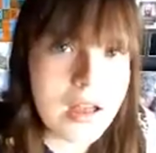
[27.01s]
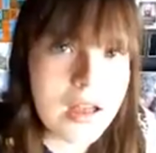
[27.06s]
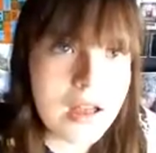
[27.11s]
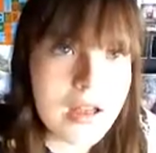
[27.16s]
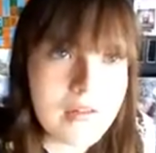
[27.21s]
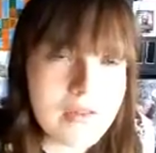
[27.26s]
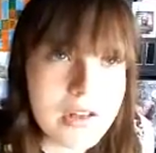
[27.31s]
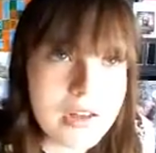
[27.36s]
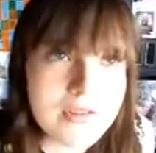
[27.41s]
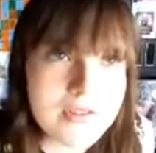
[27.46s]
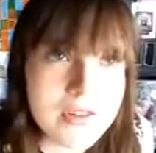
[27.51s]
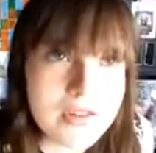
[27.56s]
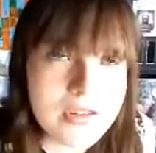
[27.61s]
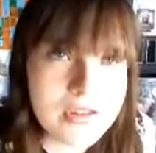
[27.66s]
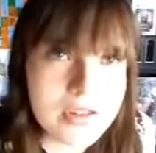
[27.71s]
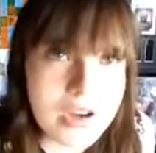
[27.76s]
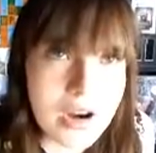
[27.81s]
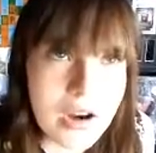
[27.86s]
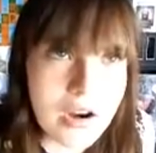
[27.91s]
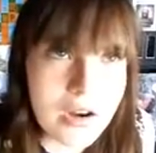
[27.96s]
Philosopher's
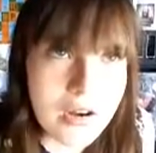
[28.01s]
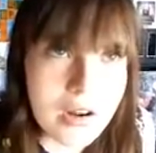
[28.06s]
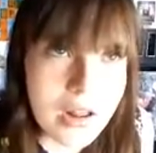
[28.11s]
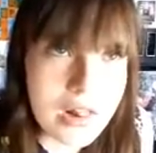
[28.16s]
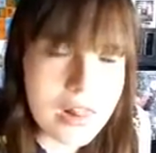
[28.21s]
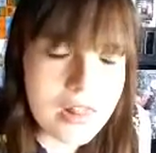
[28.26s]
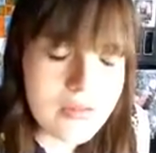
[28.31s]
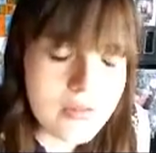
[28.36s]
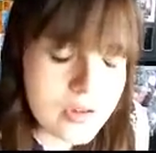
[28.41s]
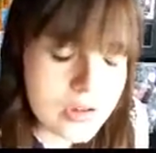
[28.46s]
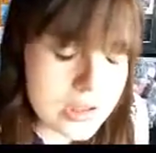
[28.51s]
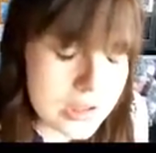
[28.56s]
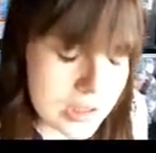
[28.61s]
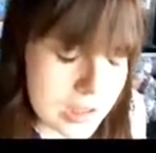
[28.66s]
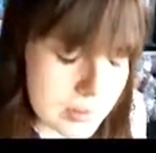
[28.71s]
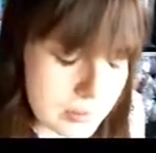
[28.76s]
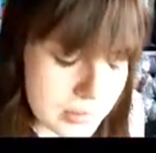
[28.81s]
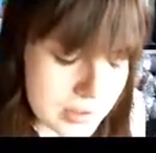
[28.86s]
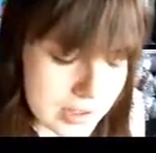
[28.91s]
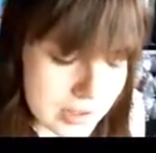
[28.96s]
Stone, I love Chris
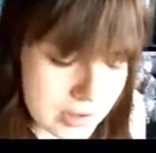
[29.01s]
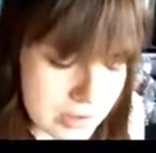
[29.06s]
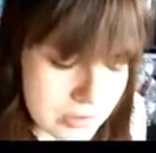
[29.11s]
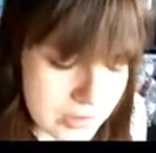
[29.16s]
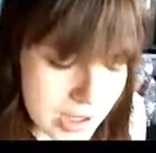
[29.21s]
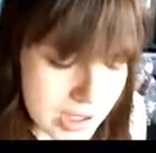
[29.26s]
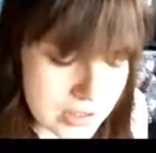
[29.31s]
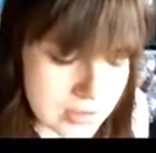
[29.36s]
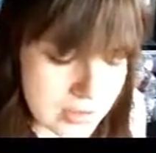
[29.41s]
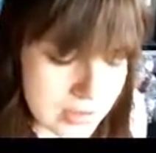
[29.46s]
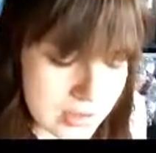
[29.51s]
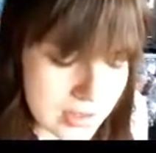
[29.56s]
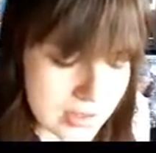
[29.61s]
Columbus as a director.